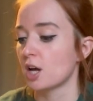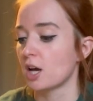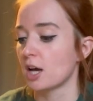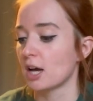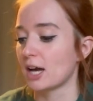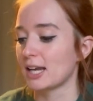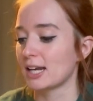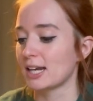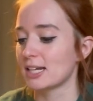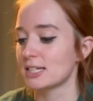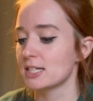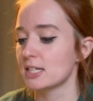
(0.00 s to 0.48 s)

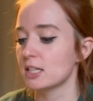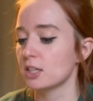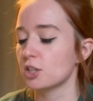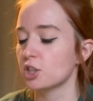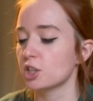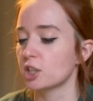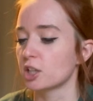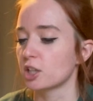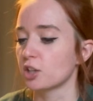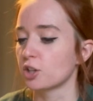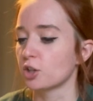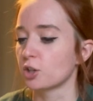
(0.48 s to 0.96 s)
And I did
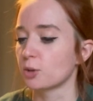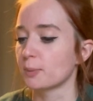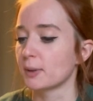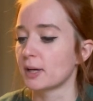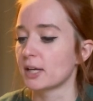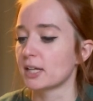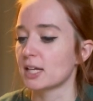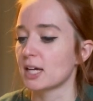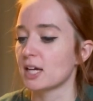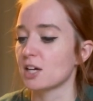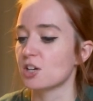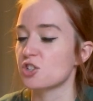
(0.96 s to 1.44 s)
look it up,
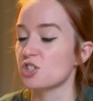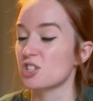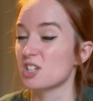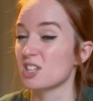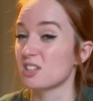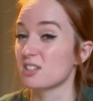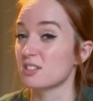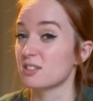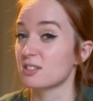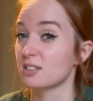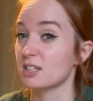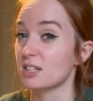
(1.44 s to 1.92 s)
and actually
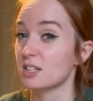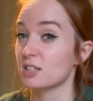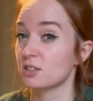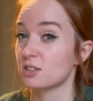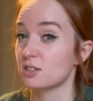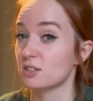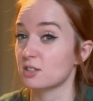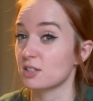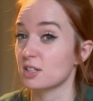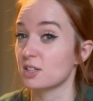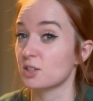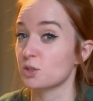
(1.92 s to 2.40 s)
there's
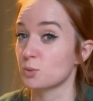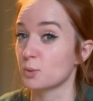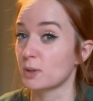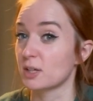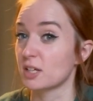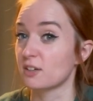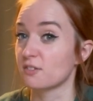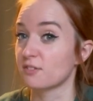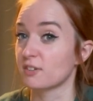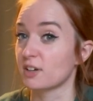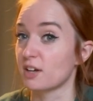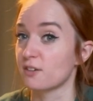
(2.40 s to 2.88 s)
like
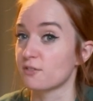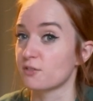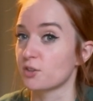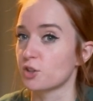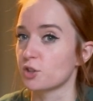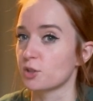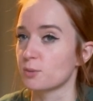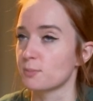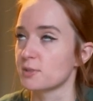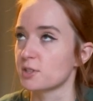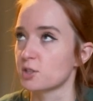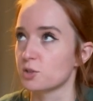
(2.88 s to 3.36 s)
25
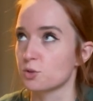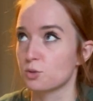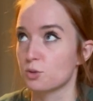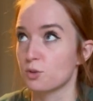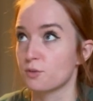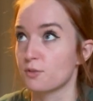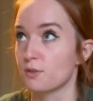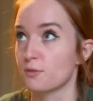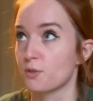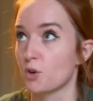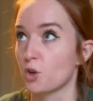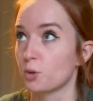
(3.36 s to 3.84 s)
volumes. I don't know
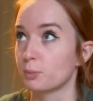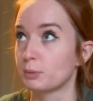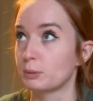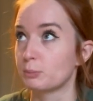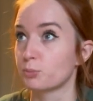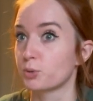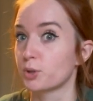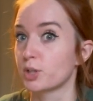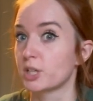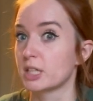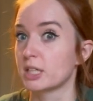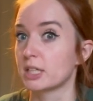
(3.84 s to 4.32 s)
if they've all been
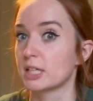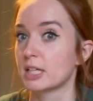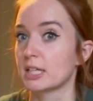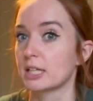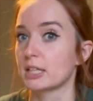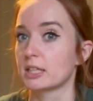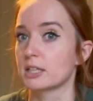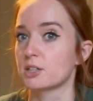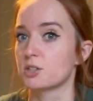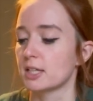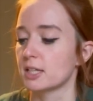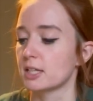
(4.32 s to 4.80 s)
printed in
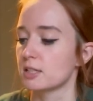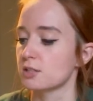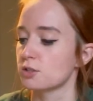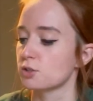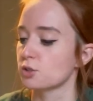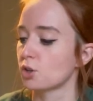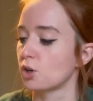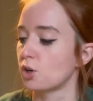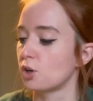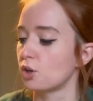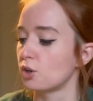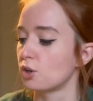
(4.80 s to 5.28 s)
English. It's
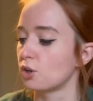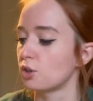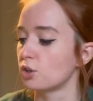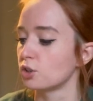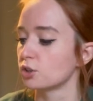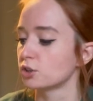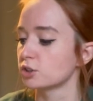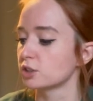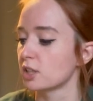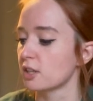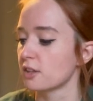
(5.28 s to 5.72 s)
called